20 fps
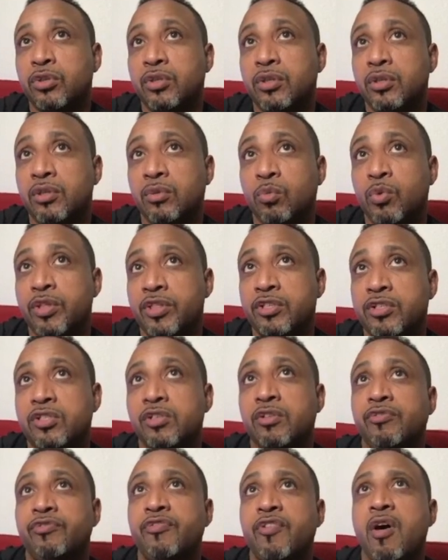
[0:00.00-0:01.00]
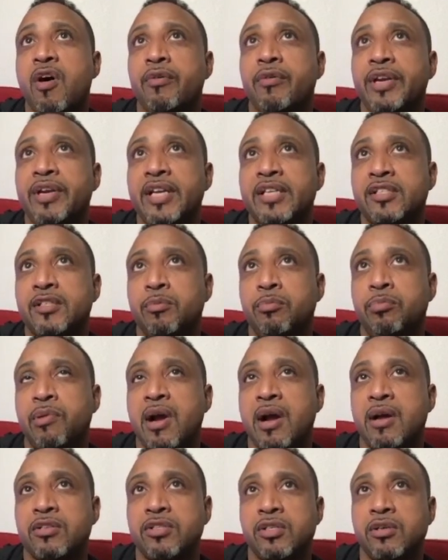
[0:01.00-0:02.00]
with Safari as the
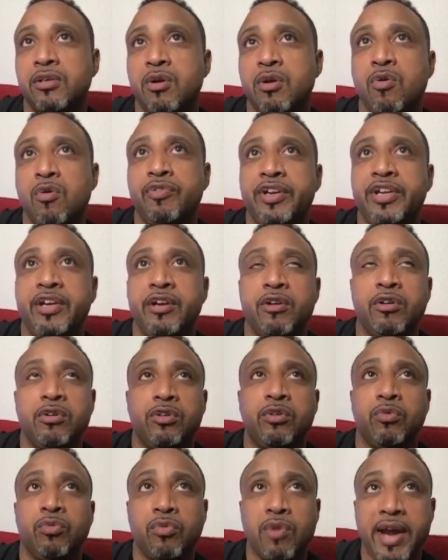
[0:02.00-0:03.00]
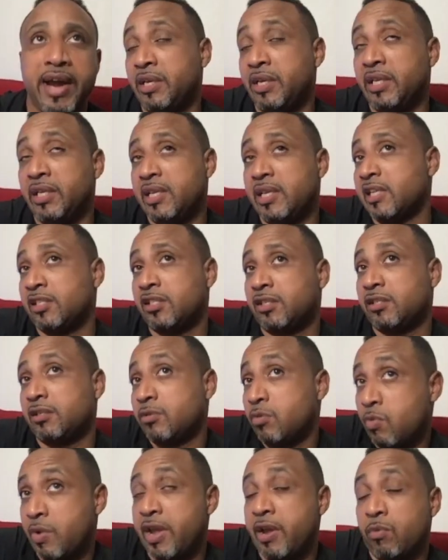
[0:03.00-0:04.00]
browser over here on the right. That's the
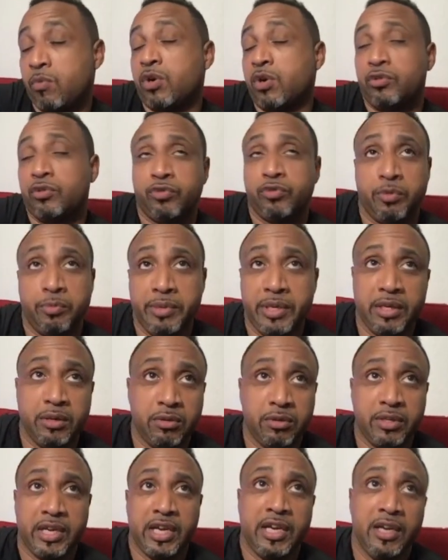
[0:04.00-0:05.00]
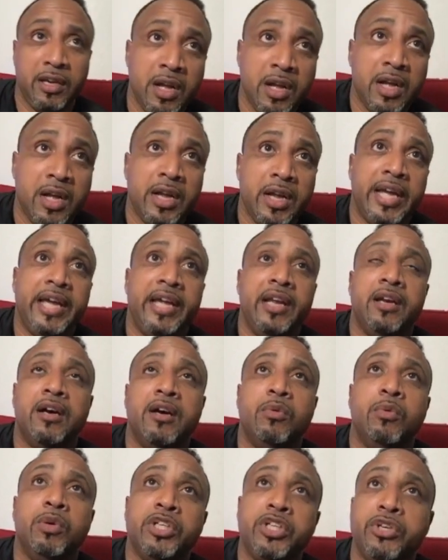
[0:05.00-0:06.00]
way it works for me, okay? And
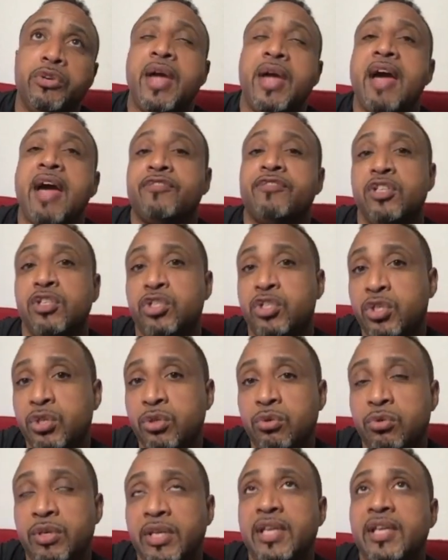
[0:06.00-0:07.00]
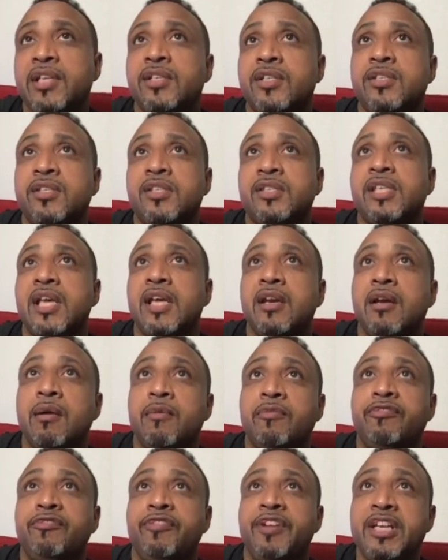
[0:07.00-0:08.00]
what you have to do is set up
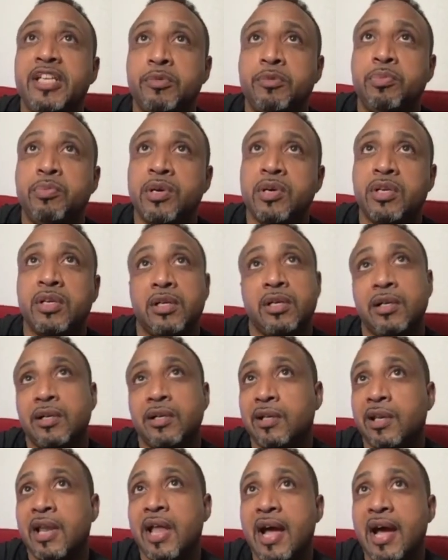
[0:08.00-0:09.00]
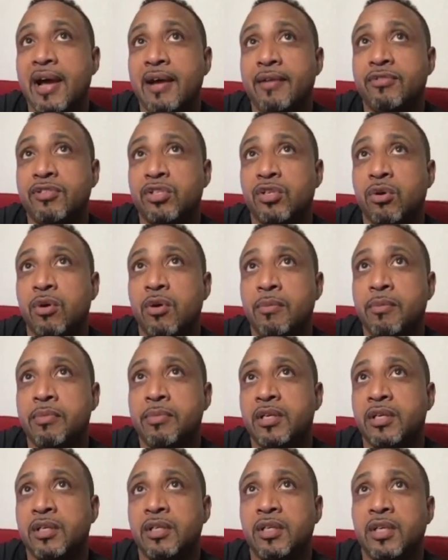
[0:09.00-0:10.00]
Facebook Live. So I'm gonna
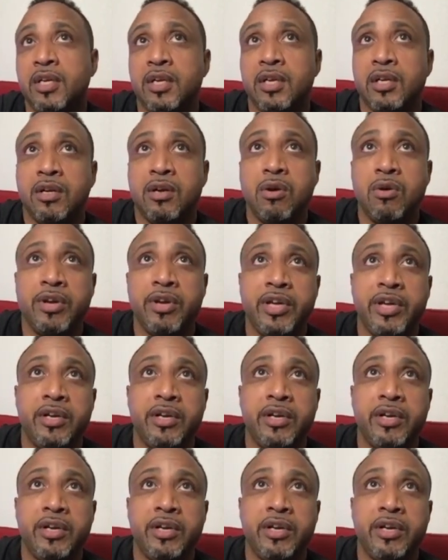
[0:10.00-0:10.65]
go here